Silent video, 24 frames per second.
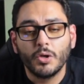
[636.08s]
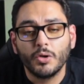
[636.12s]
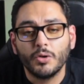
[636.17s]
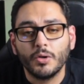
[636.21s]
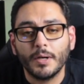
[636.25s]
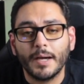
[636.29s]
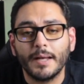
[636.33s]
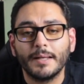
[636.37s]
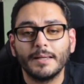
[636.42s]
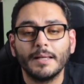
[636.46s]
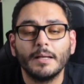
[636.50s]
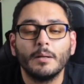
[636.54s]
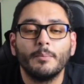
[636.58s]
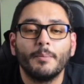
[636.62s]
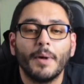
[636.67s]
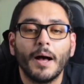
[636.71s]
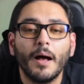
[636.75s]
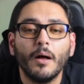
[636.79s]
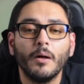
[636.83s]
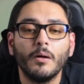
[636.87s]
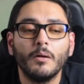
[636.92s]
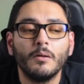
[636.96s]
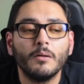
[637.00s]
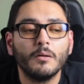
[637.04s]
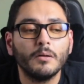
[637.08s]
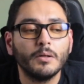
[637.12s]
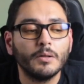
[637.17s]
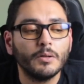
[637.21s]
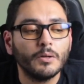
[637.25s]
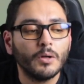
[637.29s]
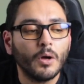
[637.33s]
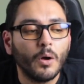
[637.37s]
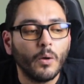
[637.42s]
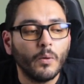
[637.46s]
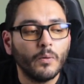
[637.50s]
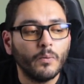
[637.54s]
you got to think about, you
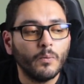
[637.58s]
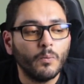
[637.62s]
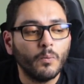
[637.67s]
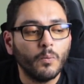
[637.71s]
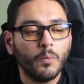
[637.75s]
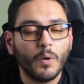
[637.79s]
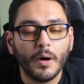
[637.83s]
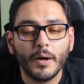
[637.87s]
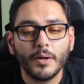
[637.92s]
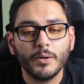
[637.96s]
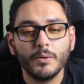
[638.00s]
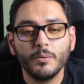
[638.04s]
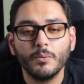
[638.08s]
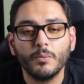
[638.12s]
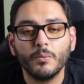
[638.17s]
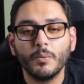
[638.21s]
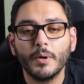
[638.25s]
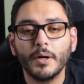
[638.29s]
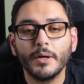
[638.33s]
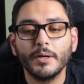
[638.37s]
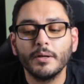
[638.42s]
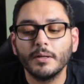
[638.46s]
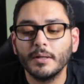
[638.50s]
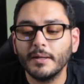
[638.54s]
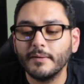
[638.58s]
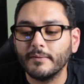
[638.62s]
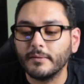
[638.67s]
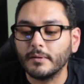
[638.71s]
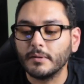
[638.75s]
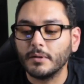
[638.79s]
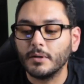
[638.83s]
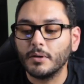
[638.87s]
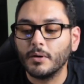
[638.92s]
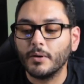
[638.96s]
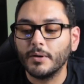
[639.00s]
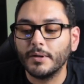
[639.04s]
know, where you're
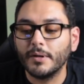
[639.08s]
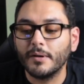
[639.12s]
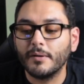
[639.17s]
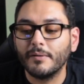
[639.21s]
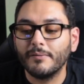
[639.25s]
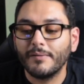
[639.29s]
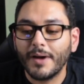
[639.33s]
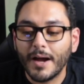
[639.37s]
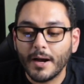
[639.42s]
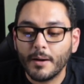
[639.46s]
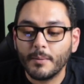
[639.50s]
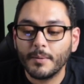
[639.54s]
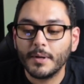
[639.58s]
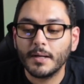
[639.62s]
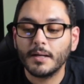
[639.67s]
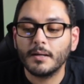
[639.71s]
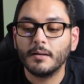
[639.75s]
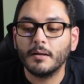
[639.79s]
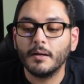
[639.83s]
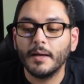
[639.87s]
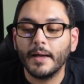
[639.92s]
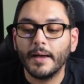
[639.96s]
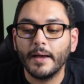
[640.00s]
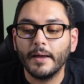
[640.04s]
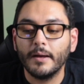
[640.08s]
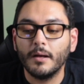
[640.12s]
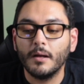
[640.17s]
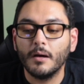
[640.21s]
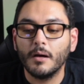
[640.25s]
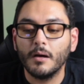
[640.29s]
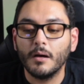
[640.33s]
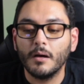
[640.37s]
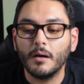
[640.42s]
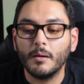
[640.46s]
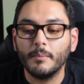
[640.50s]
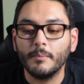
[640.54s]
living, you know, your environment,
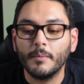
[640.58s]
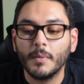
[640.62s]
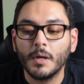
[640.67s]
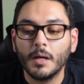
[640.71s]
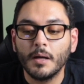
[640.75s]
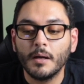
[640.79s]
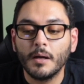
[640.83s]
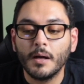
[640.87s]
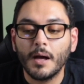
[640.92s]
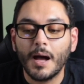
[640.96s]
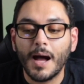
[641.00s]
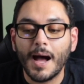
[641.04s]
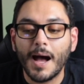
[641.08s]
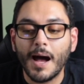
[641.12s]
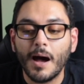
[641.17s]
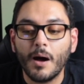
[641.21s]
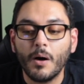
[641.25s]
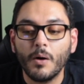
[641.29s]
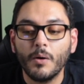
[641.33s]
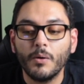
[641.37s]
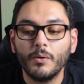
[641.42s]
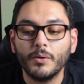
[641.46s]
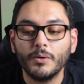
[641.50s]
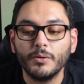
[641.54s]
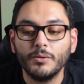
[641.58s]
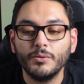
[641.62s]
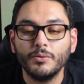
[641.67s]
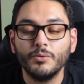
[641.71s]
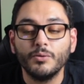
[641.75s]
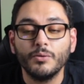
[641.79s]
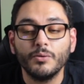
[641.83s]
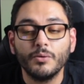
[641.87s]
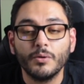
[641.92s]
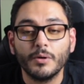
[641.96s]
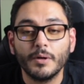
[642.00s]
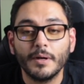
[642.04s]
and how
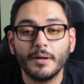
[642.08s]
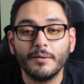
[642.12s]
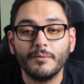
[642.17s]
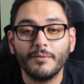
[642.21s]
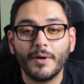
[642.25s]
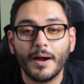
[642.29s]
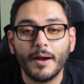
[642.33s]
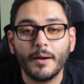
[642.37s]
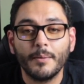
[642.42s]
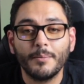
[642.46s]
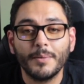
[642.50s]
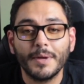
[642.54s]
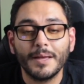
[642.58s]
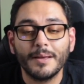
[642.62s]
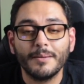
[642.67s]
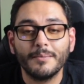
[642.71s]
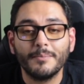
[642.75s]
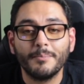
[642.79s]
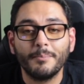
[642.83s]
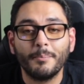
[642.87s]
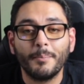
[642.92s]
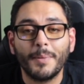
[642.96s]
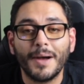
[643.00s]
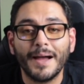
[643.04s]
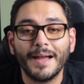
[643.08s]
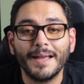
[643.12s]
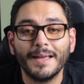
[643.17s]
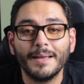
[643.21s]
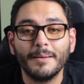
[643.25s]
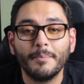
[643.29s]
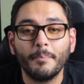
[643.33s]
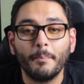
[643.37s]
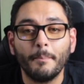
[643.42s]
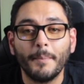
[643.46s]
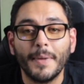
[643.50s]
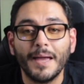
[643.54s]
your environment might
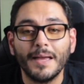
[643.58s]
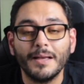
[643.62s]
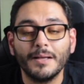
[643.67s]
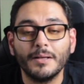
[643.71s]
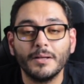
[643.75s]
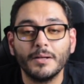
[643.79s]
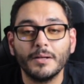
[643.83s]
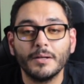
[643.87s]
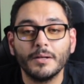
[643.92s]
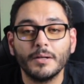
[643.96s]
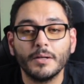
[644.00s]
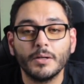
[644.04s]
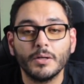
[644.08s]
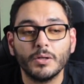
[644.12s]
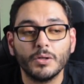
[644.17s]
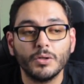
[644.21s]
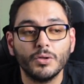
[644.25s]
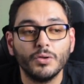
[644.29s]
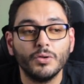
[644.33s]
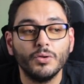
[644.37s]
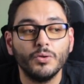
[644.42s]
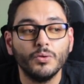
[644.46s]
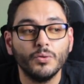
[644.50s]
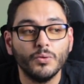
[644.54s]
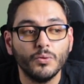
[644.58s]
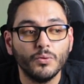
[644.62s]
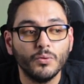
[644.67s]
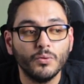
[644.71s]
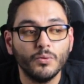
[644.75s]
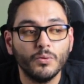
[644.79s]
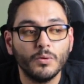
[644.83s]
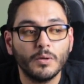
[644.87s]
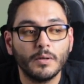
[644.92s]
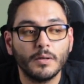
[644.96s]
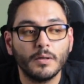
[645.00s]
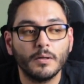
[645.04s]
make
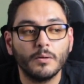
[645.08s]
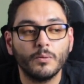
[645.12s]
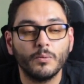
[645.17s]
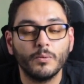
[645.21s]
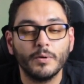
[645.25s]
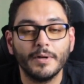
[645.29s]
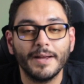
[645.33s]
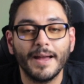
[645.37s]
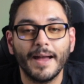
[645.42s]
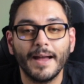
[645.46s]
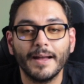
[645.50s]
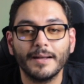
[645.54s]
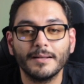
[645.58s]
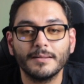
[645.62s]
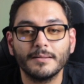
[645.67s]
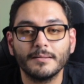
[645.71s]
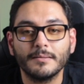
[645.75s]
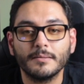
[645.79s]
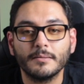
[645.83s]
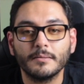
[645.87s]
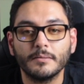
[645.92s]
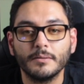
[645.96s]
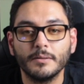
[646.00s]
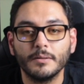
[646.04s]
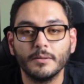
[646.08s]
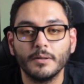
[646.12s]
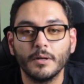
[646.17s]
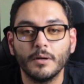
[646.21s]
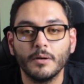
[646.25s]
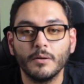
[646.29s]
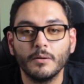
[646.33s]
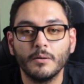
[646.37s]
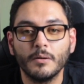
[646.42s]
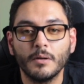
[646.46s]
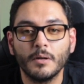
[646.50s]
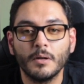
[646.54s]
you react, you
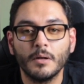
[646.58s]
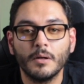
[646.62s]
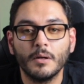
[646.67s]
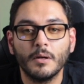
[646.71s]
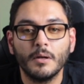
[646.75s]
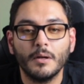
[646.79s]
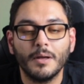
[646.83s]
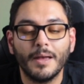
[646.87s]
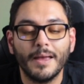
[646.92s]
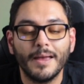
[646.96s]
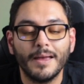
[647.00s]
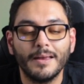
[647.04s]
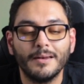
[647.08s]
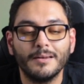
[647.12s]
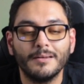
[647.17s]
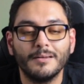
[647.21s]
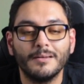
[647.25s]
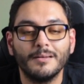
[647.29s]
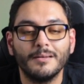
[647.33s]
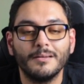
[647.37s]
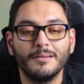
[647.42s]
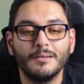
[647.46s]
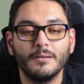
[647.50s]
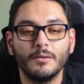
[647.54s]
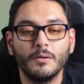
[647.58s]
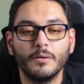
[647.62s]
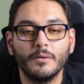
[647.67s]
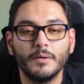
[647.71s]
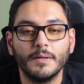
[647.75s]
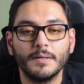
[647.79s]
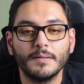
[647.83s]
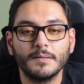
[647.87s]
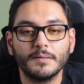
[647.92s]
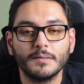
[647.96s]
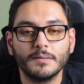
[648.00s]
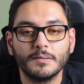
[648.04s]
know. And you know,
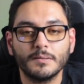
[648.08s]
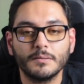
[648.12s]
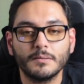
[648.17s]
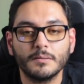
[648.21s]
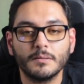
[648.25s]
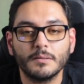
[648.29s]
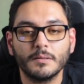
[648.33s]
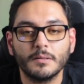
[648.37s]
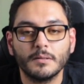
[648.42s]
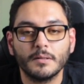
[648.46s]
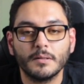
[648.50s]
this,